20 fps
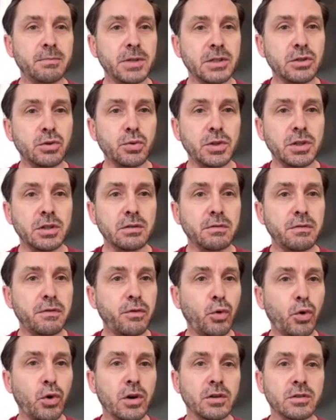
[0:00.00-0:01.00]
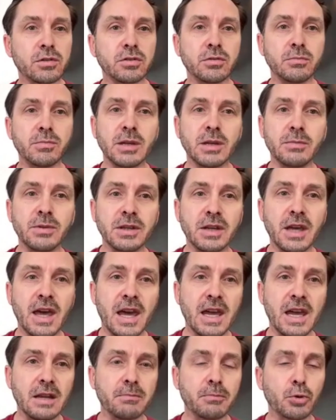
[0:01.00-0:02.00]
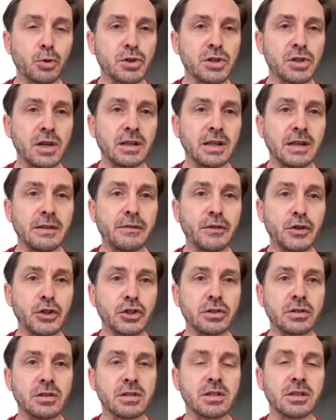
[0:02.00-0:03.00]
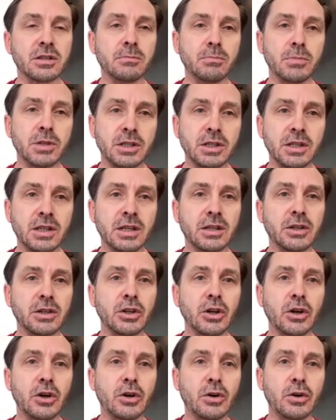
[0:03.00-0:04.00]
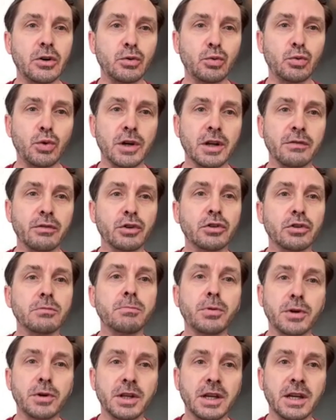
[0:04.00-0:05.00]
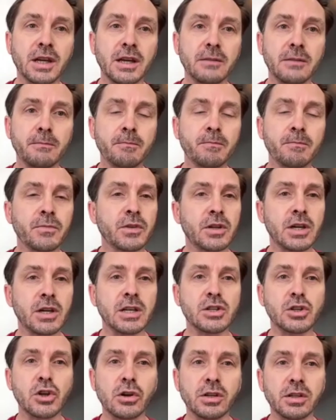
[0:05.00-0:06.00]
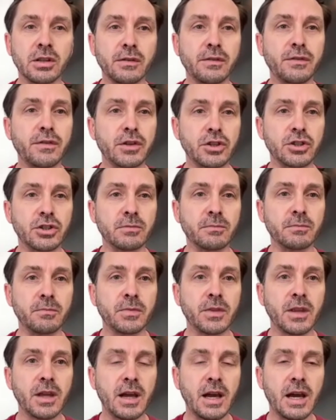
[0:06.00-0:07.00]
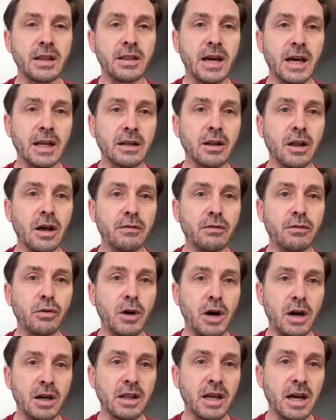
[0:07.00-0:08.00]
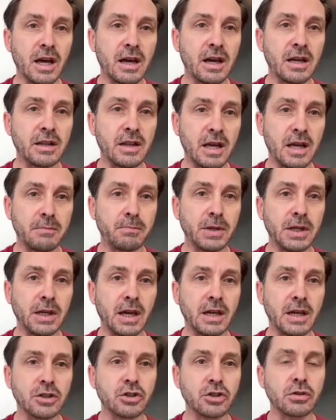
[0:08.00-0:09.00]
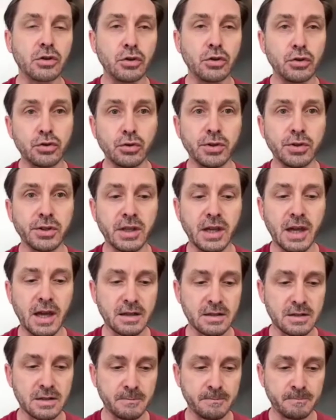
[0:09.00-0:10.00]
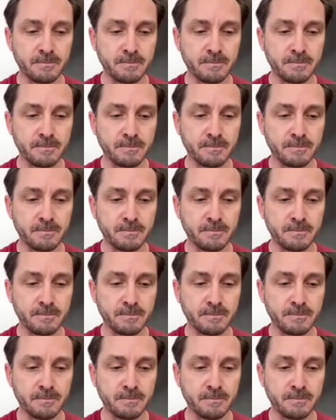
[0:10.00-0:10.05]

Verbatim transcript: between four to maybe eight percent efficiency, meaning, you know, whatever you're putting in is only efficient. at that level, at that, at that pH, usually cakes.